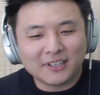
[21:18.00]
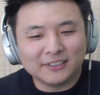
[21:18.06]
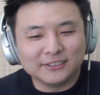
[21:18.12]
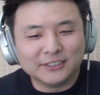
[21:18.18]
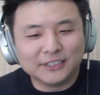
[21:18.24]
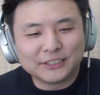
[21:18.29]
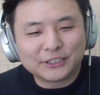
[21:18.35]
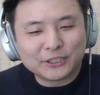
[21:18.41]

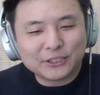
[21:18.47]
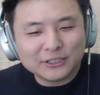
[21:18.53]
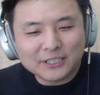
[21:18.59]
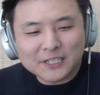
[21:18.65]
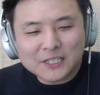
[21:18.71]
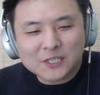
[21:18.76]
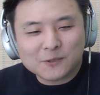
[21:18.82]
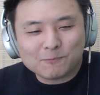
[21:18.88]

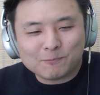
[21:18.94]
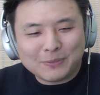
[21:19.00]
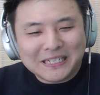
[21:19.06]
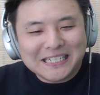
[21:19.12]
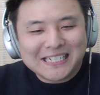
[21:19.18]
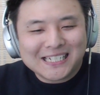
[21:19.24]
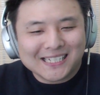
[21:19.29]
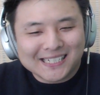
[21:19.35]
Literally
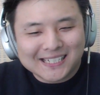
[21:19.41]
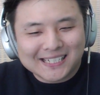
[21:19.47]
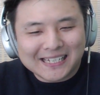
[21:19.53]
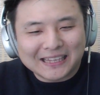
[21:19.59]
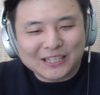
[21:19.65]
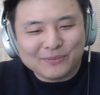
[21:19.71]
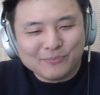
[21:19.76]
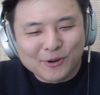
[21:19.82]
speechless
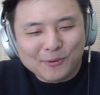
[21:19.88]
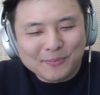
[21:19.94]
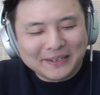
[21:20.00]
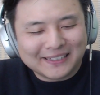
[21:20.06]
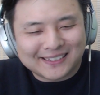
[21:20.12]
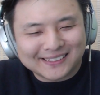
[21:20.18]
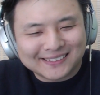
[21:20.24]
at the moment.